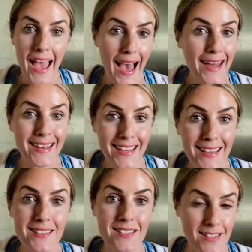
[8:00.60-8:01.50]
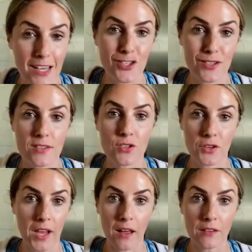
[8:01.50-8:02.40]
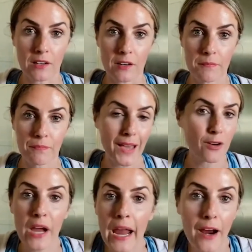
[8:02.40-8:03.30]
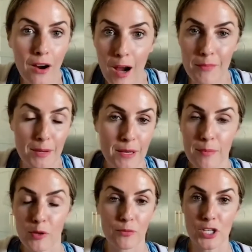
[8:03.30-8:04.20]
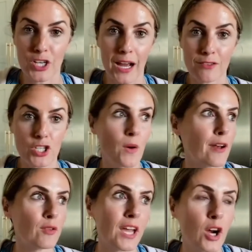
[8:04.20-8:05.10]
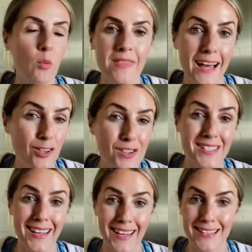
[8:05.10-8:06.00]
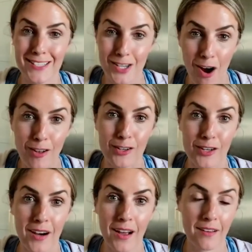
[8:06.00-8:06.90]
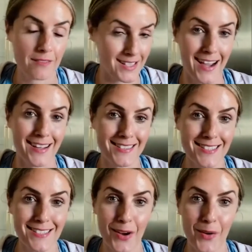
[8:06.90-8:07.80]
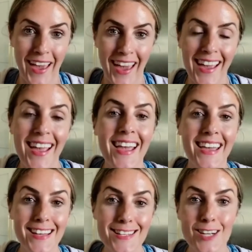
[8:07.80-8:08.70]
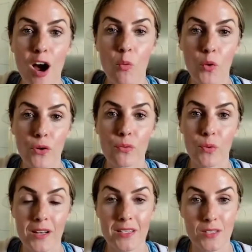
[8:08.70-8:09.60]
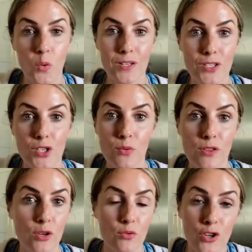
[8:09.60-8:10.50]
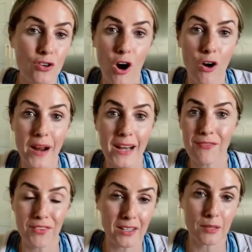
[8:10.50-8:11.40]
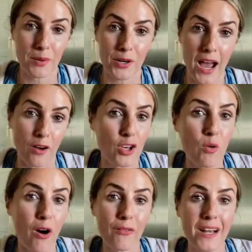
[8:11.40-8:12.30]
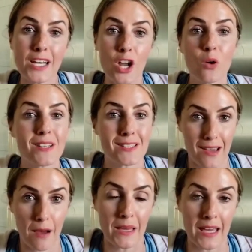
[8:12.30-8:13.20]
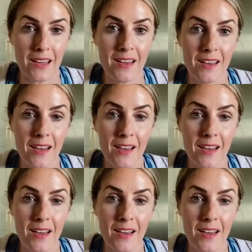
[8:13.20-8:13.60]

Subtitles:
adding in sessions into your calendar. I don't care how many people are reaching out to you. I don't care what that looks like in dollar signs, okay? It's not worth what it is going to do with you. You're already feeling burnout. You already know it's coming.